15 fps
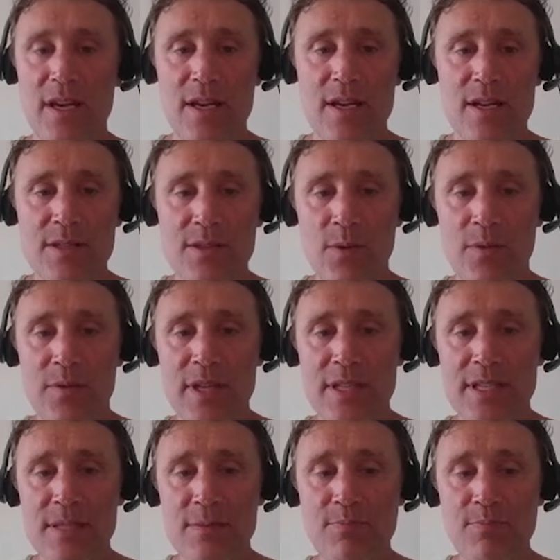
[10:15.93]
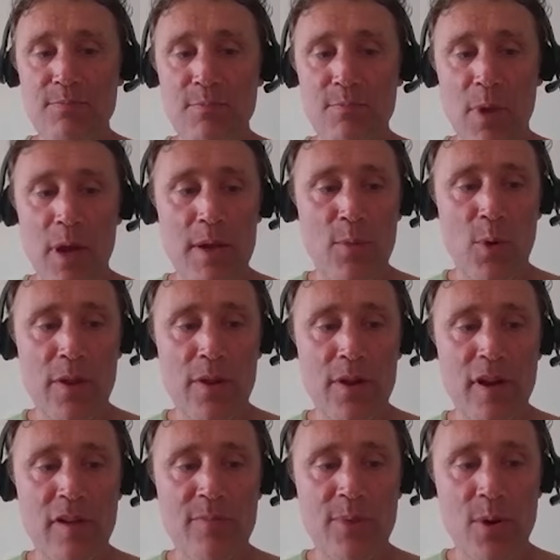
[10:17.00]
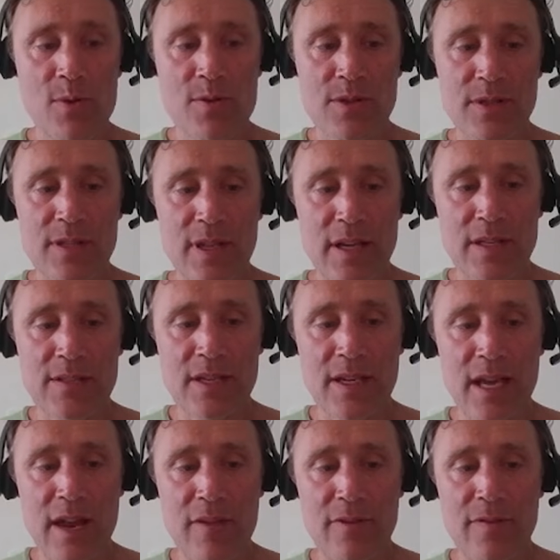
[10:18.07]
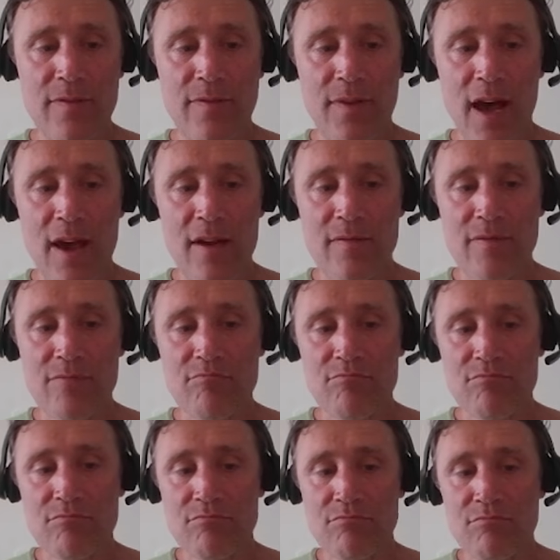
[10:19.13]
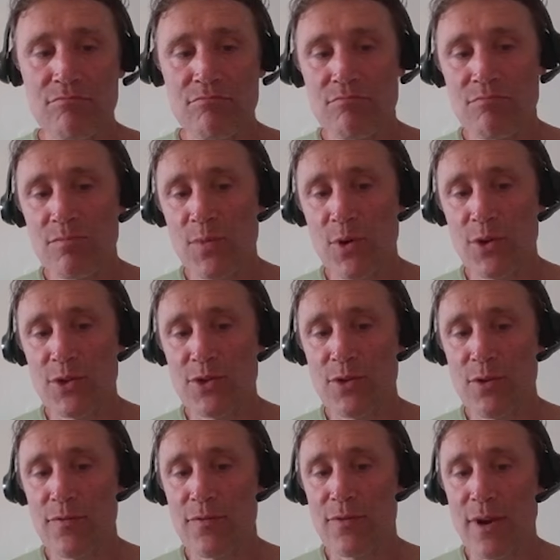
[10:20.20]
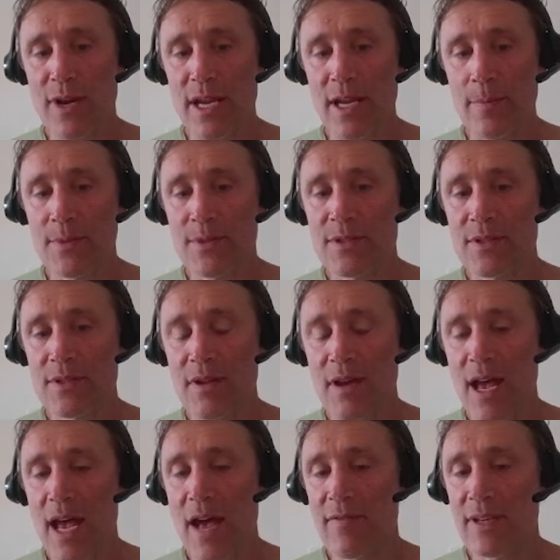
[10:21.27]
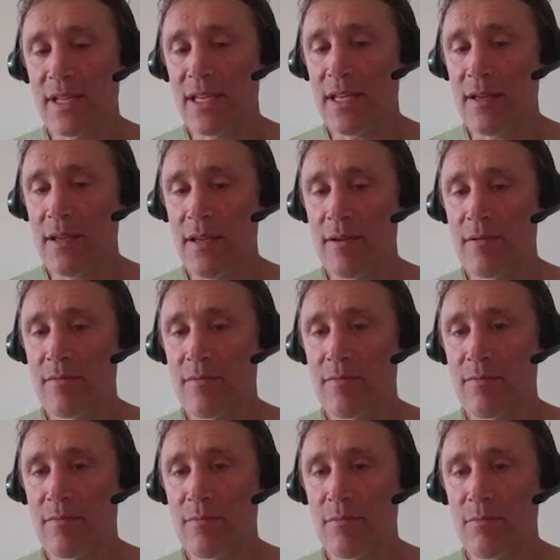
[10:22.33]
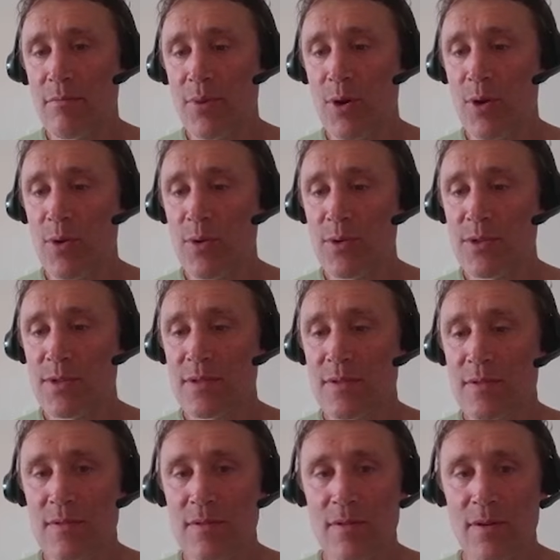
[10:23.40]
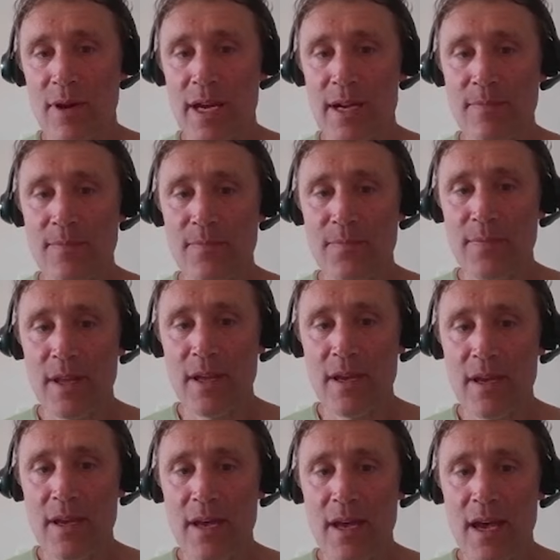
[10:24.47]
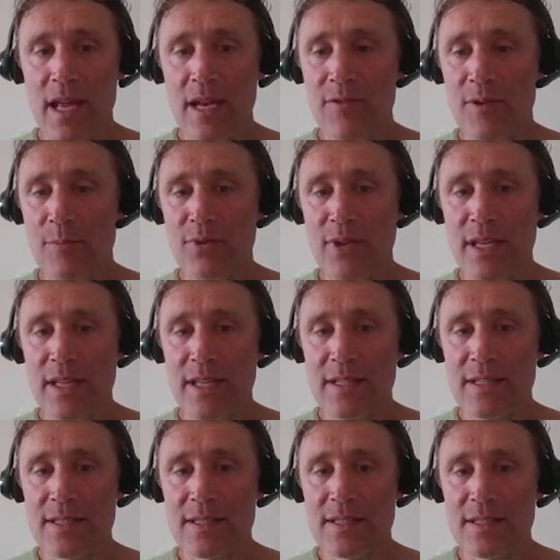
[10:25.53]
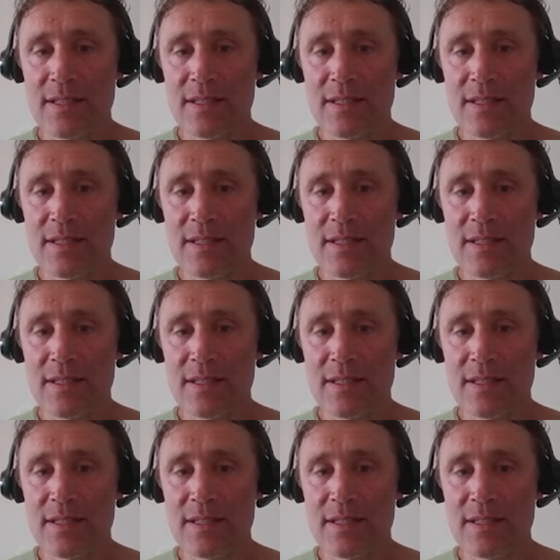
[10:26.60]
So this is more than enough poses. It's like every 5 or so frames I have a key pose, right? And if you play this,